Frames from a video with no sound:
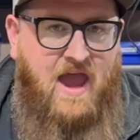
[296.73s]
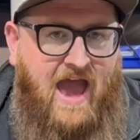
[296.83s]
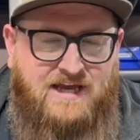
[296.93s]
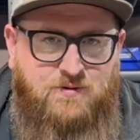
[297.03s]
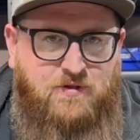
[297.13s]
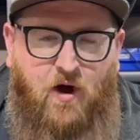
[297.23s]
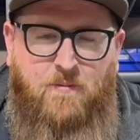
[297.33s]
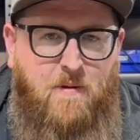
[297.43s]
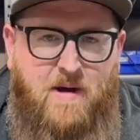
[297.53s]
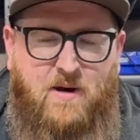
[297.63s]
As with all
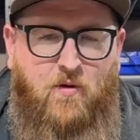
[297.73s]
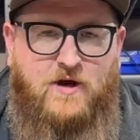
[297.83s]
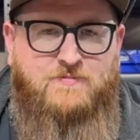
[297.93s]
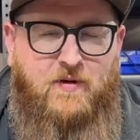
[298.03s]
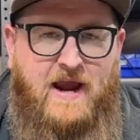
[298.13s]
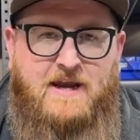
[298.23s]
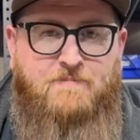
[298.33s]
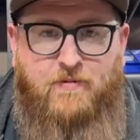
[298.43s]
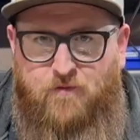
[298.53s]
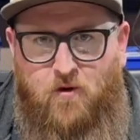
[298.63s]
Momentum Works branded
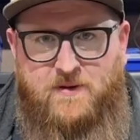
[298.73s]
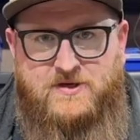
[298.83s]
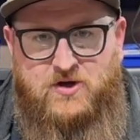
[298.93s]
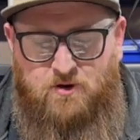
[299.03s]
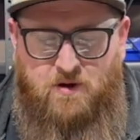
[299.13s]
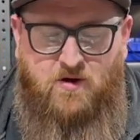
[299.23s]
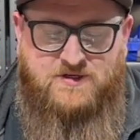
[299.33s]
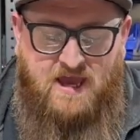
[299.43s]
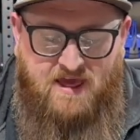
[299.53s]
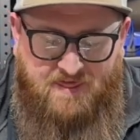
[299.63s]
performance turbos,
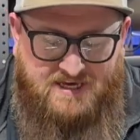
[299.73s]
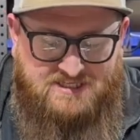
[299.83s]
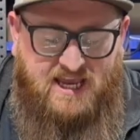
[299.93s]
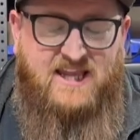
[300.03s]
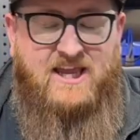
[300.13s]
this thing